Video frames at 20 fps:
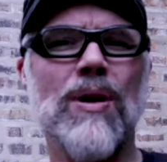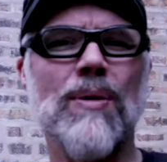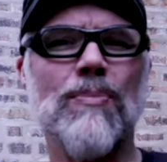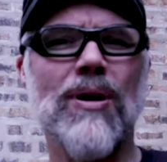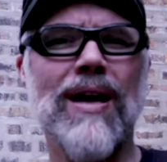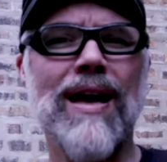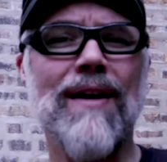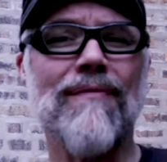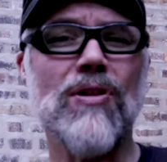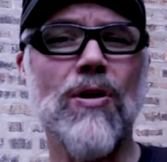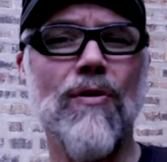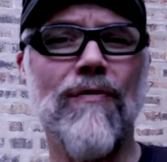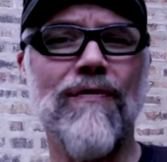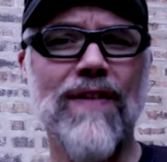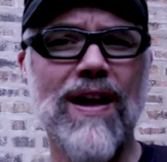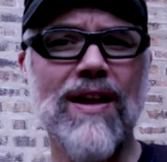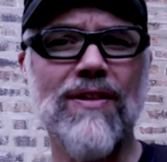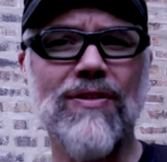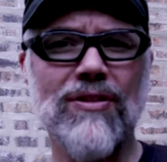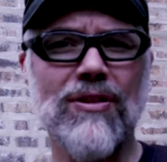People have no
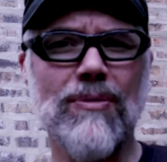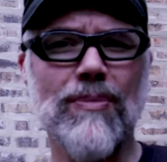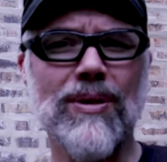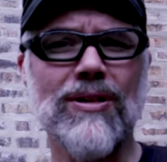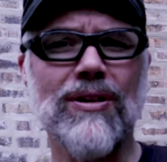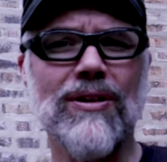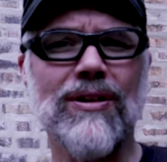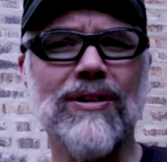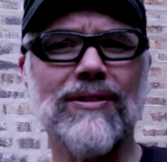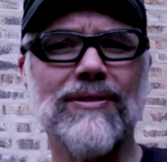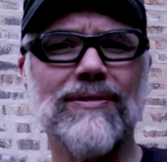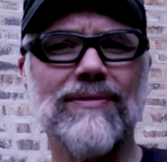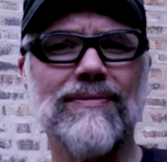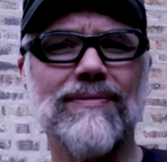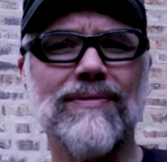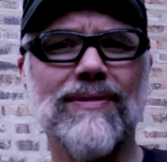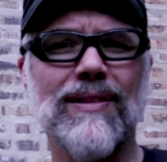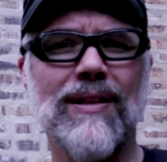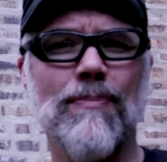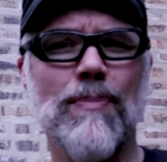faith in the material
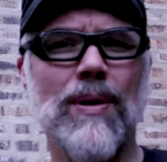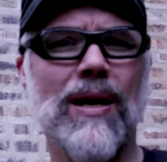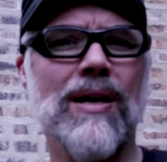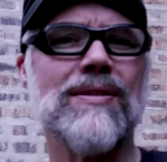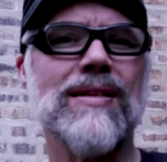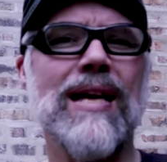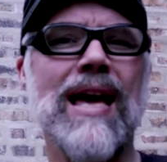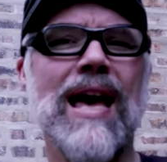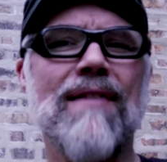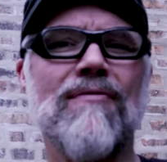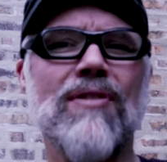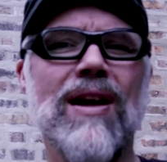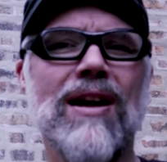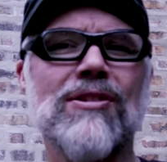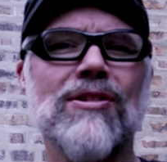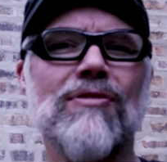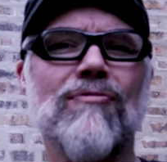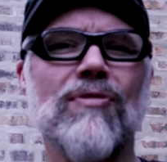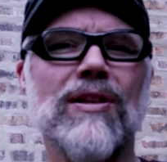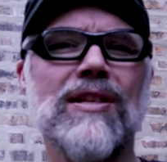because they haven't
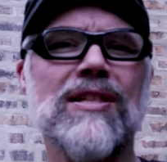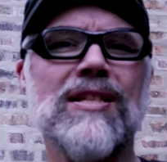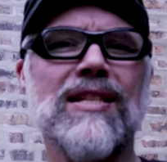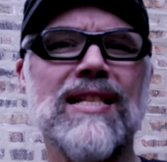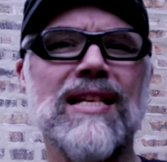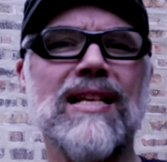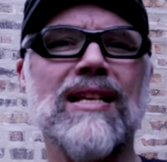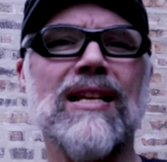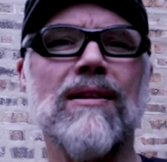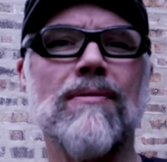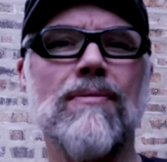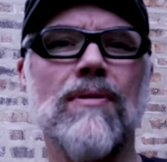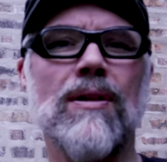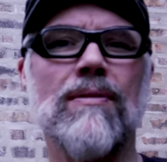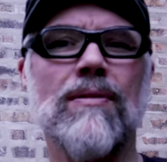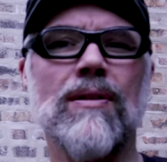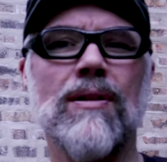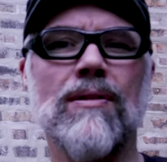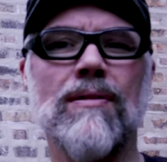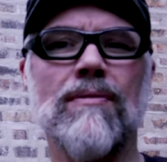actually really seen it
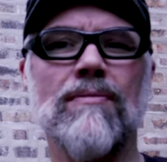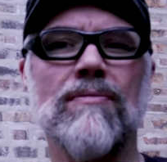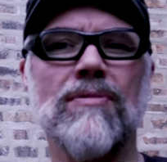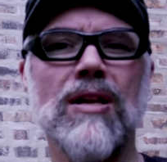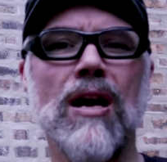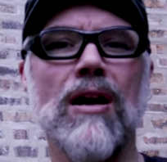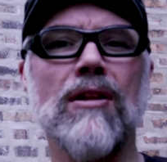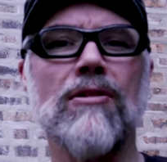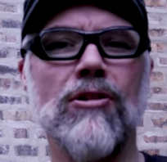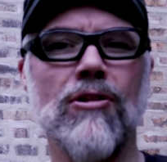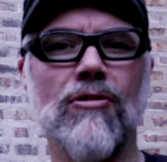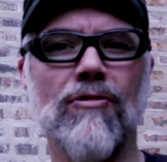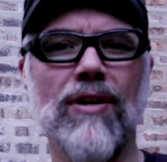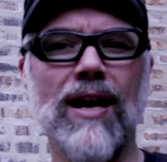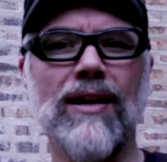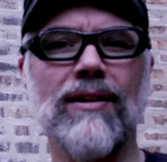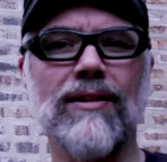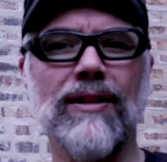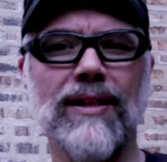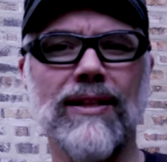done
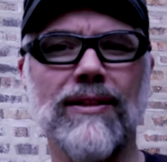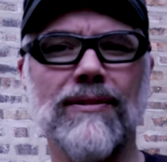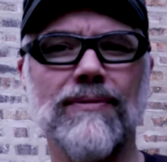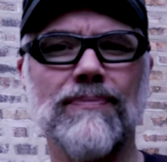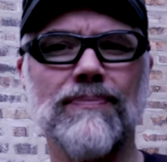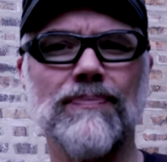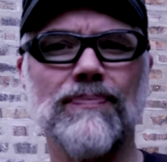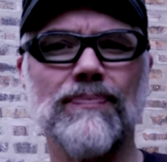correctly.